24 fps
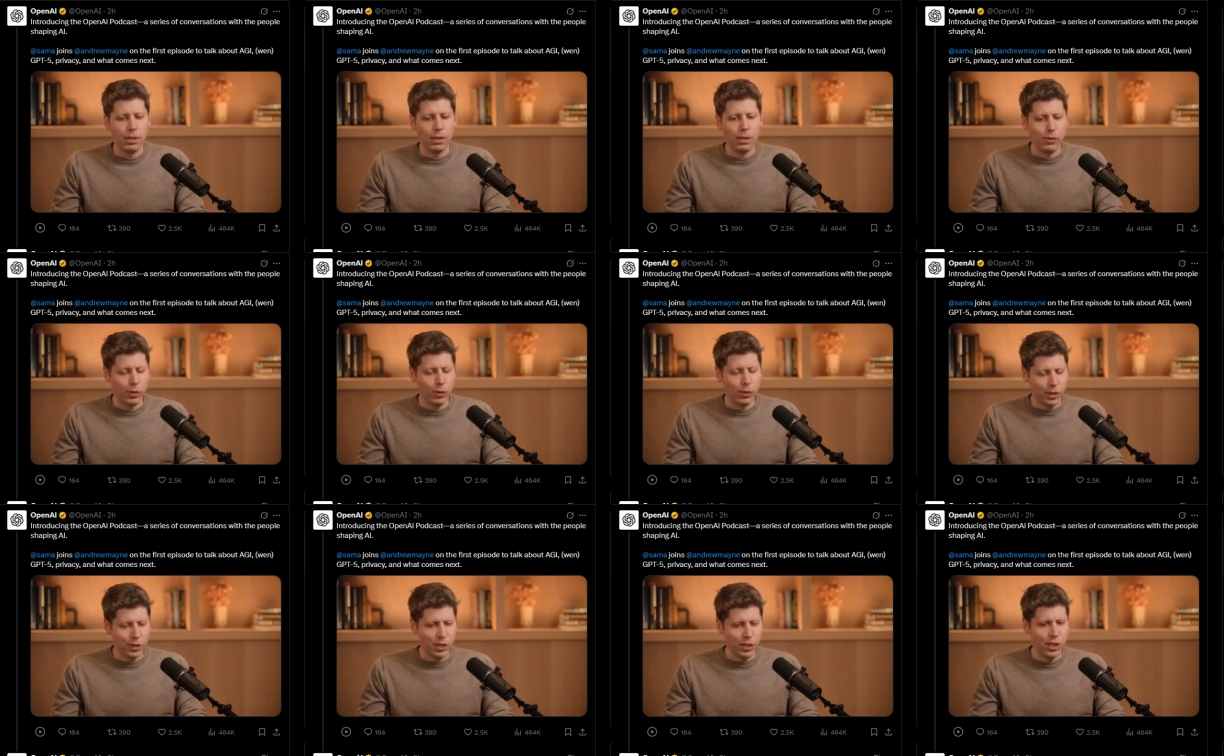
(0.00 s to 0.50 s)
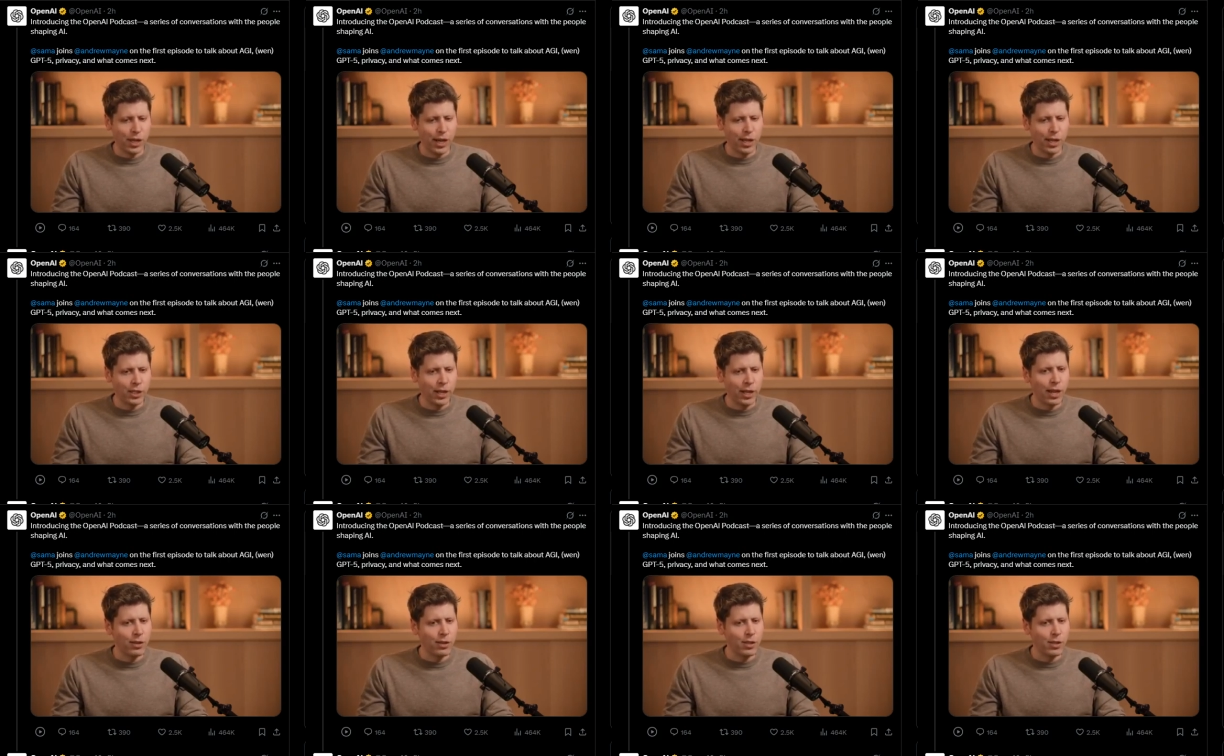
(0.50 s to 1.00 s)
But if you
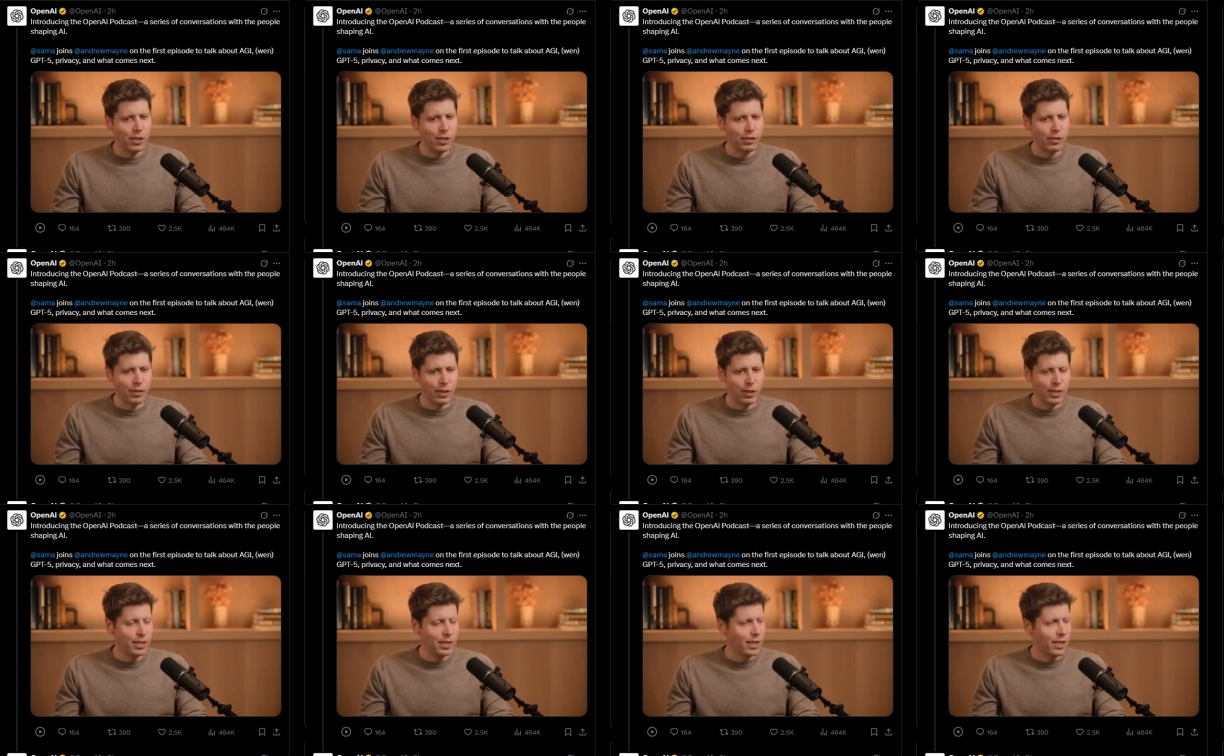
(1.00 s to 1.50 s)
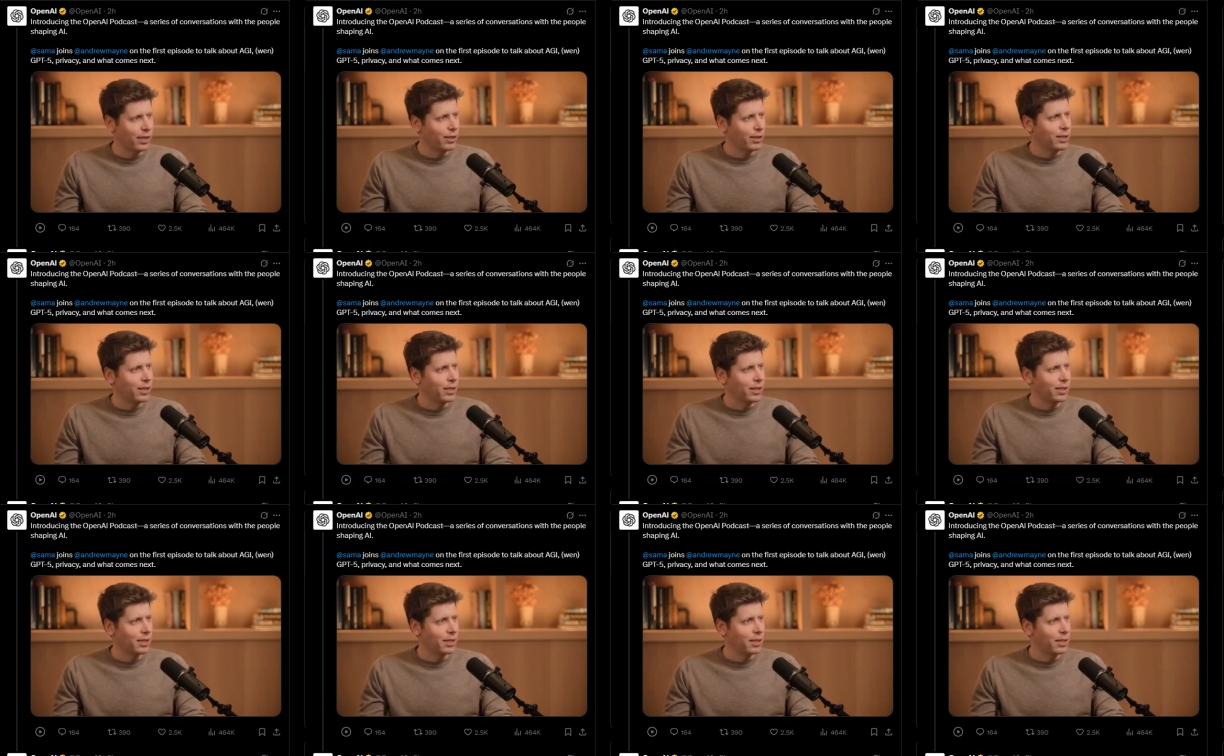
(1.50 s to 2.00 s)
exchange energy for
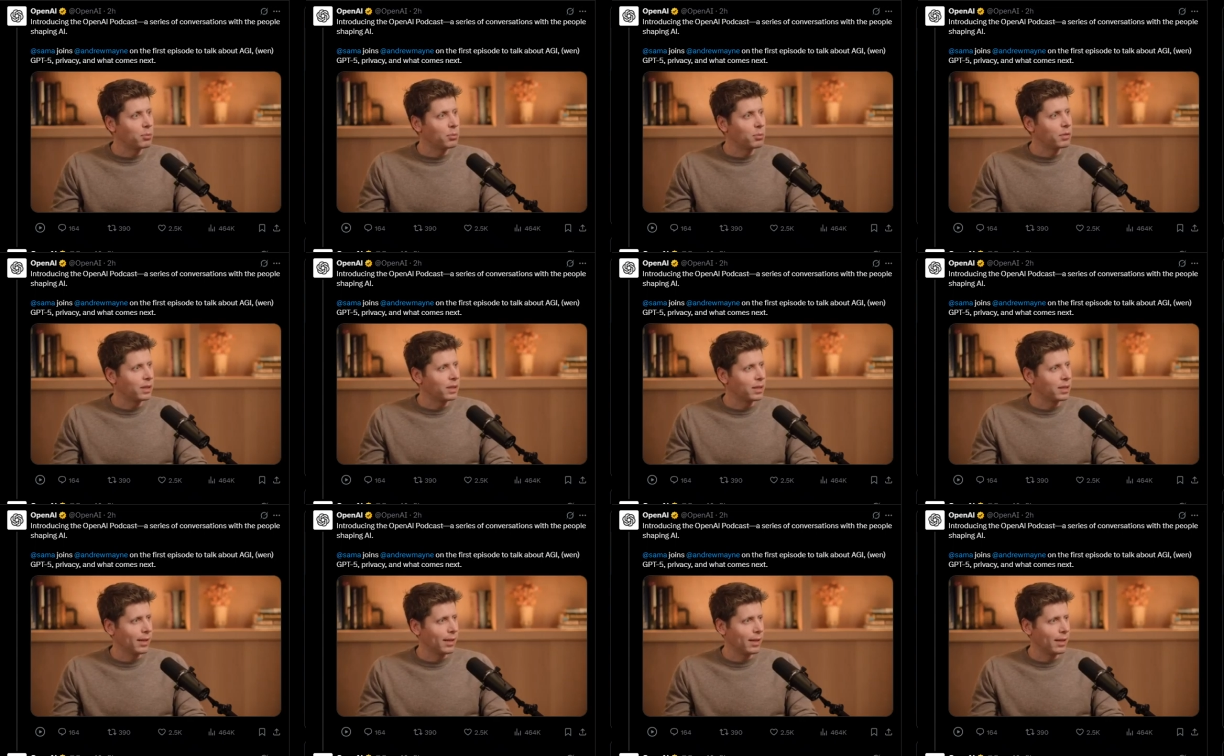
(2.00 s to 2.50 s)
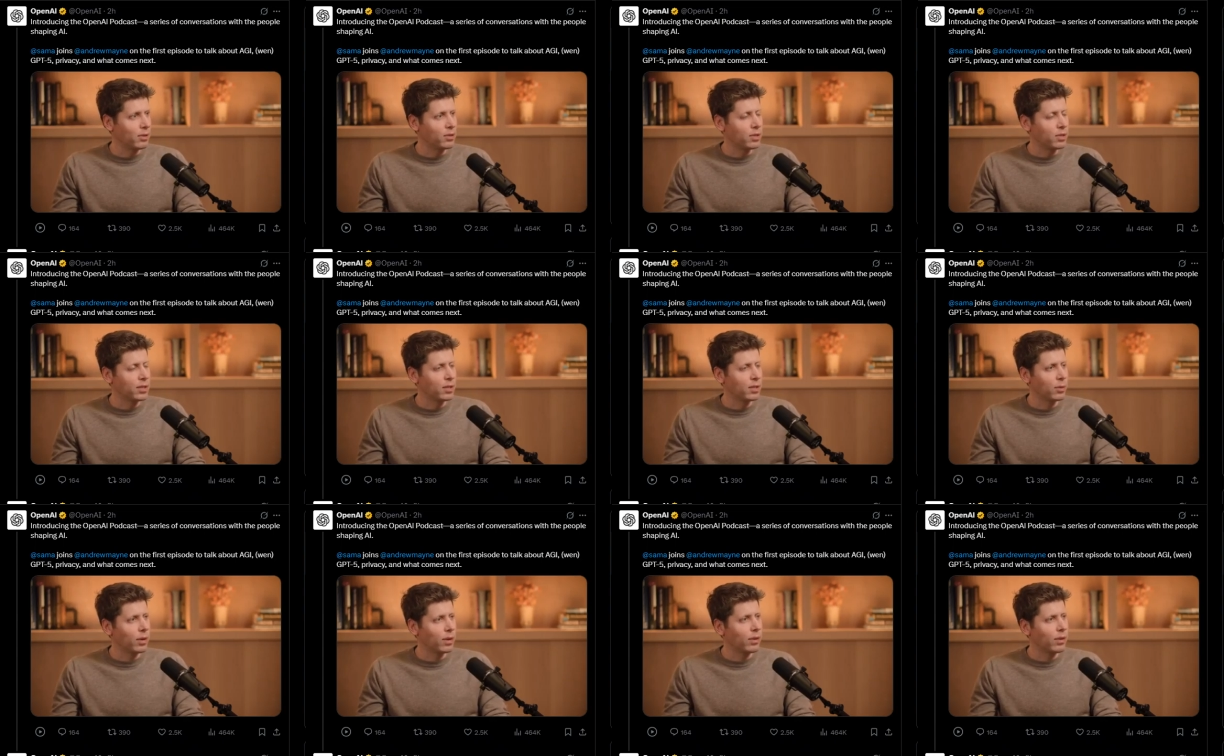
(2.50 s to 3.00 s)
intelligence and then move the
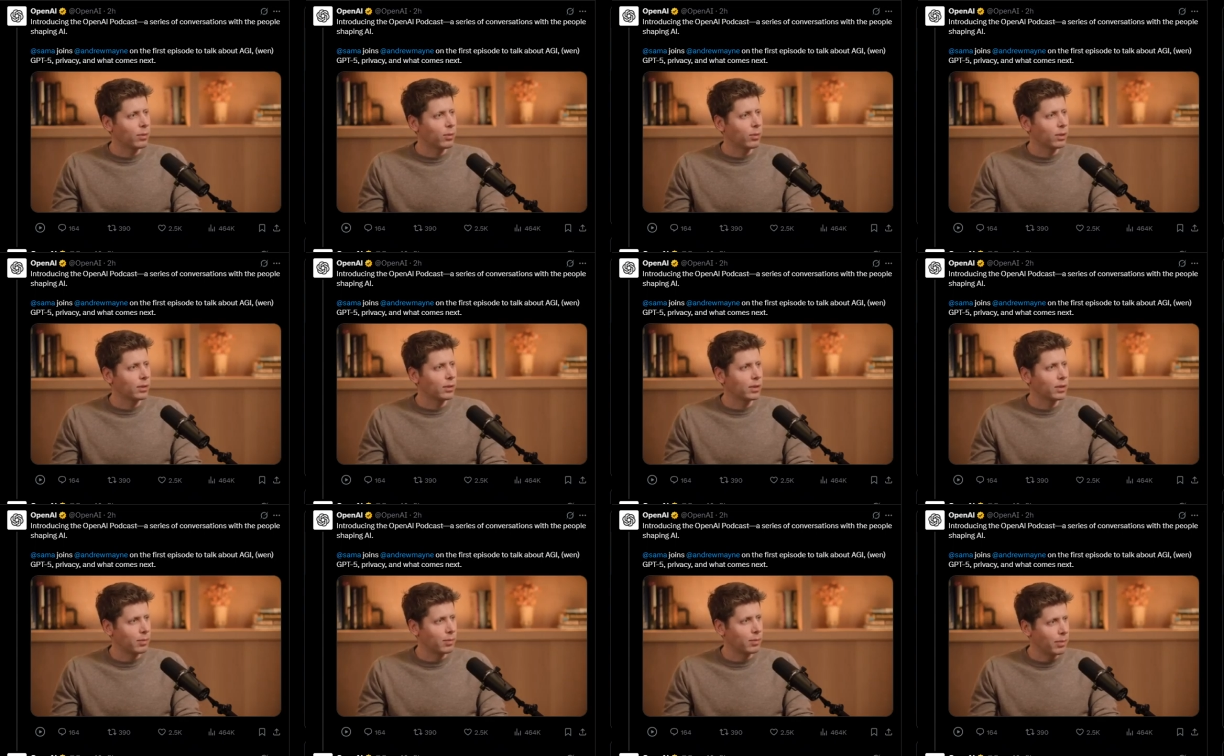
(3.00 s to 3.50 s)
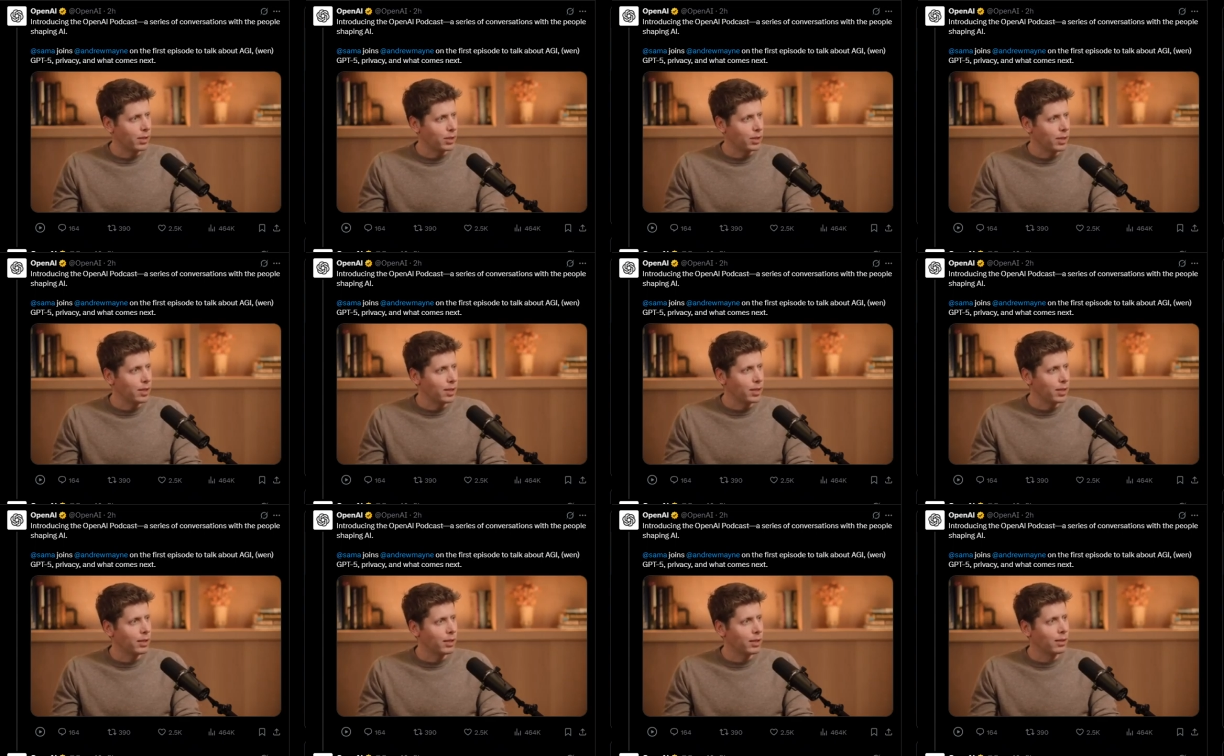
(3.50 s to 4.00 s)
intelligence around the world, it's
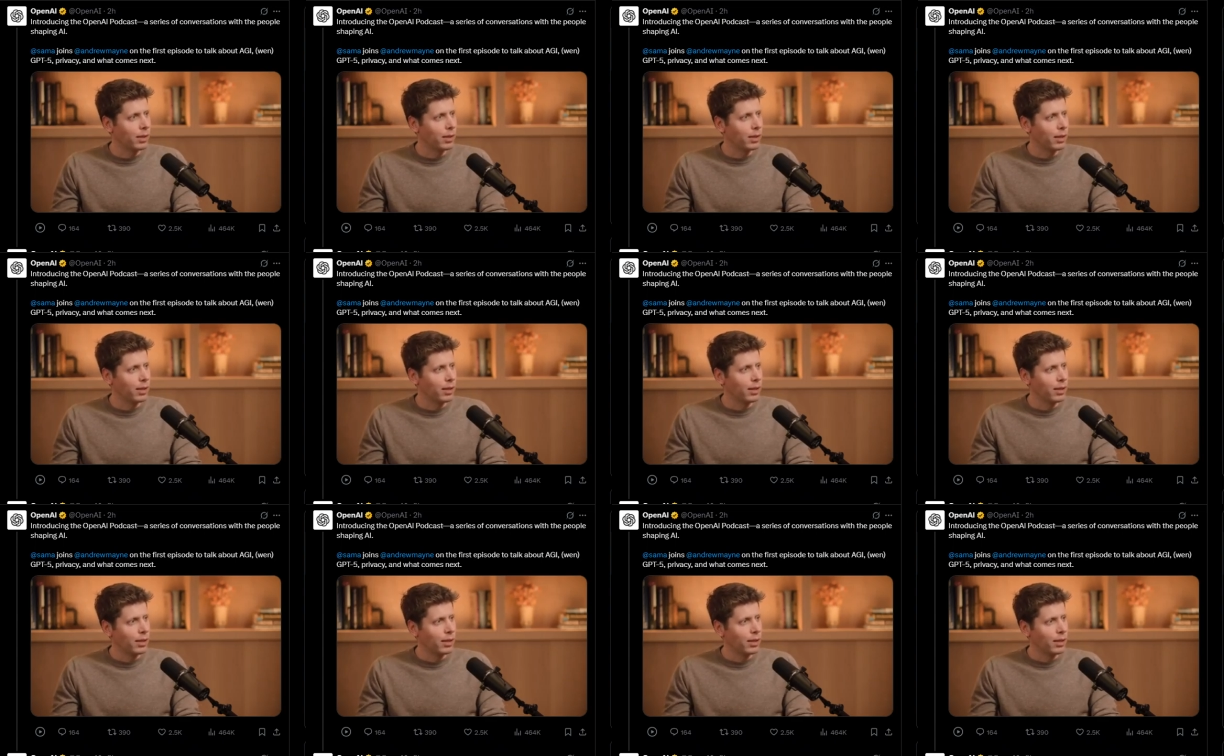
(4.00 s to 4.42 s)
much easier.